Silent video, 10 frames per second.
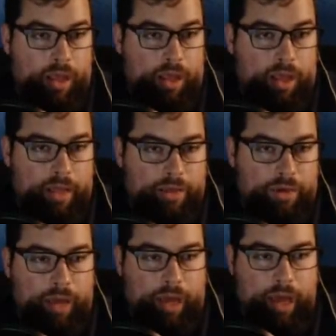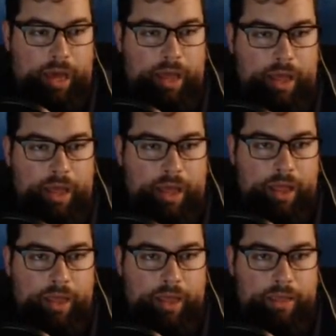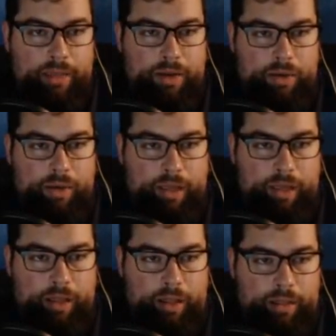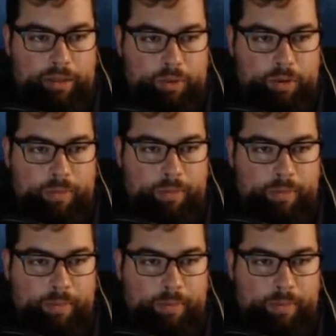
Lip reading: That's okay. Let's go kill this one